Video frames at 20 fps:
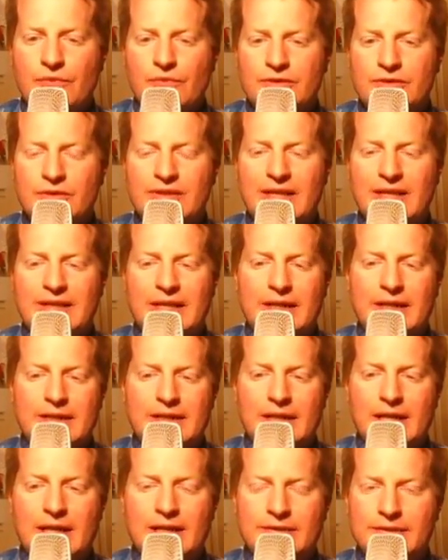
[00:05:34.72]
So again, any
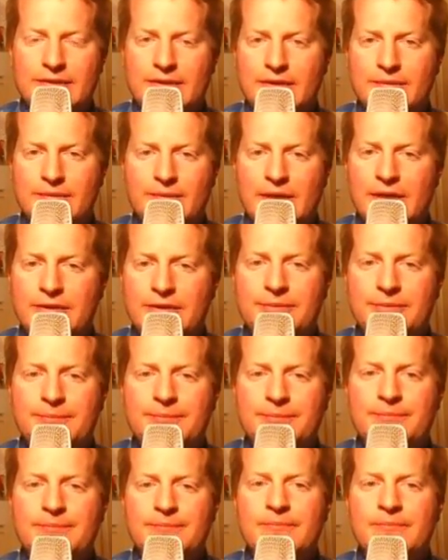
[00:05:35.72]
gas, it didn't matter.
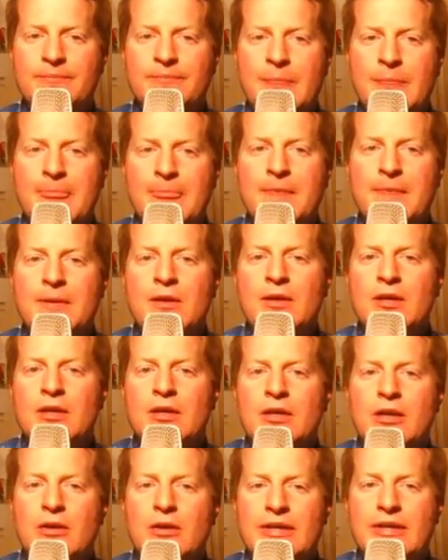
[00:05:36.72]

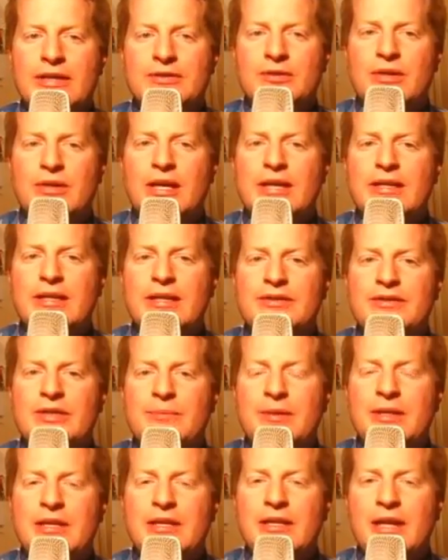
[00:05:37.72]
Okay, so at
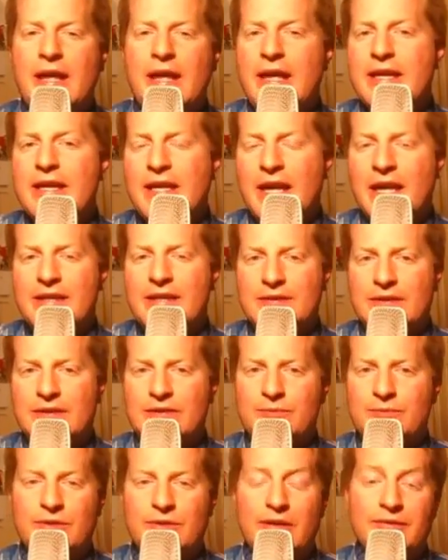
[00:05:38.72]
STP, a gas,
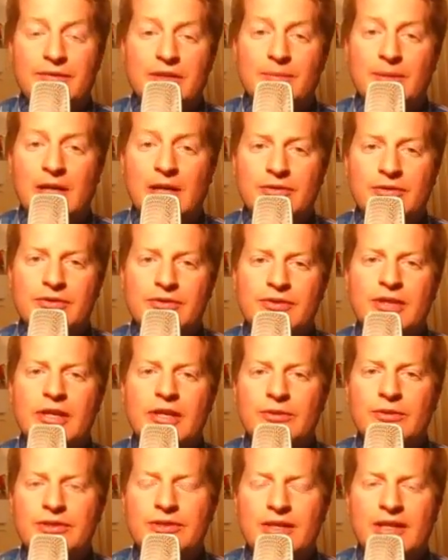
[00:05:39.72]
we're not going to bother
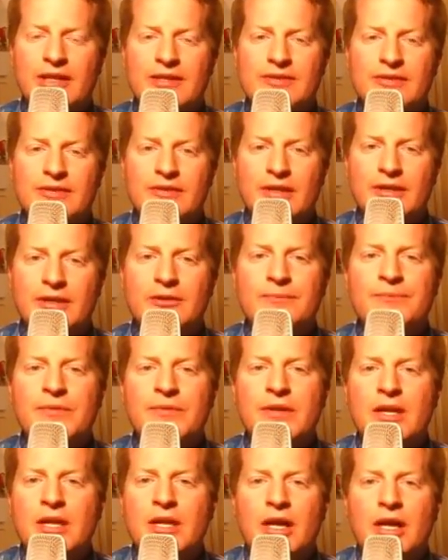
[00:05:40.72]
saying which gas now,
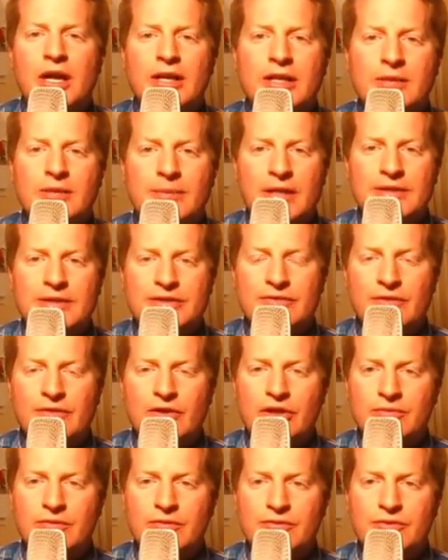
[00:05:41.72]
occupies a
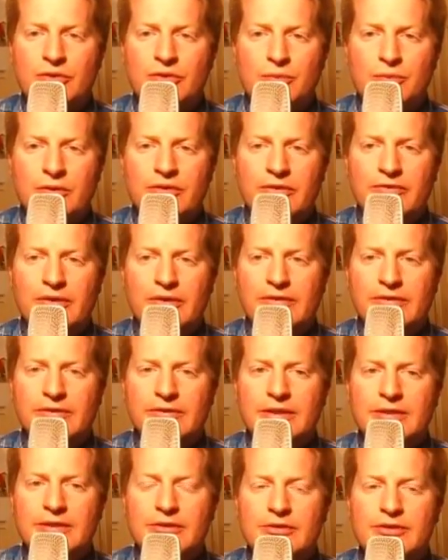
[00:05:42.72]
volume of 2.5
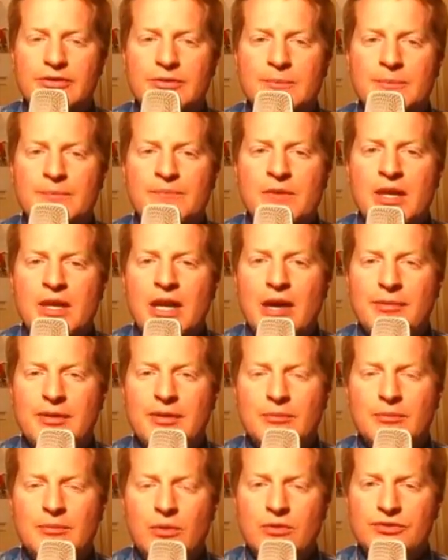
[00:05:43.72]
liters. How many
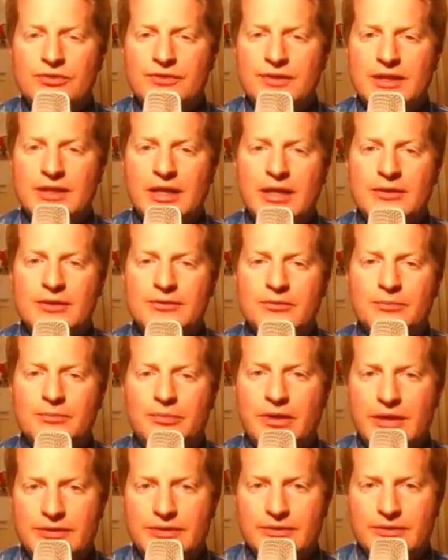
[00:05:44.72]
moles of the gas are
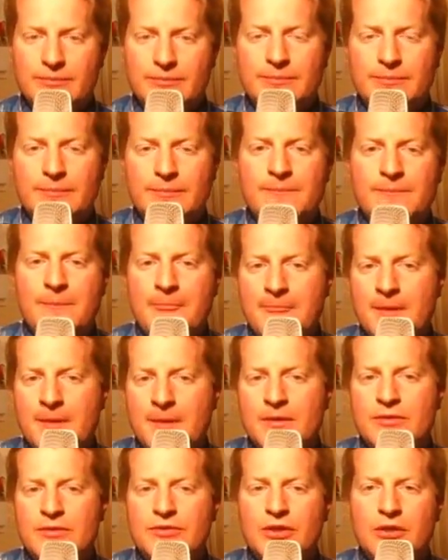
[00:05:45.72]
present?
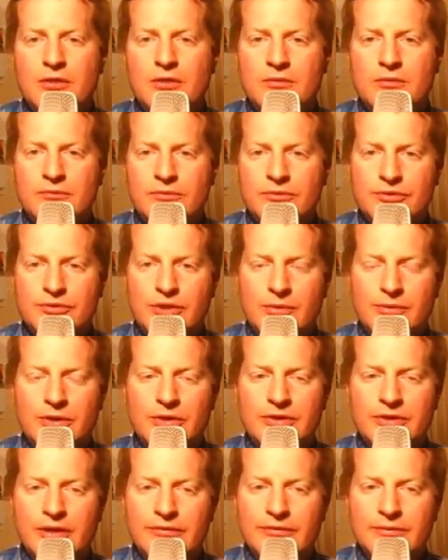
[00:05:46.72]
So start with
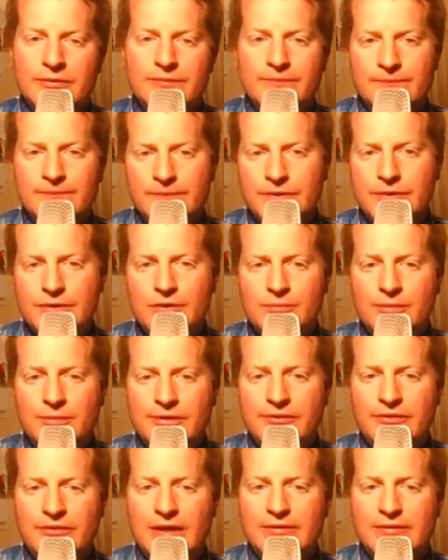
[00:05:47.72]
our given,
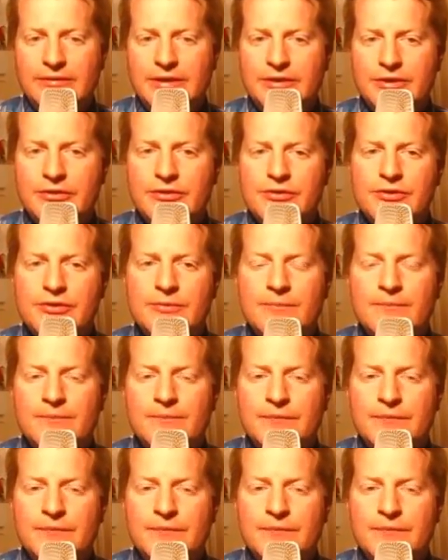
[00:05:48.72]
2.5 liters.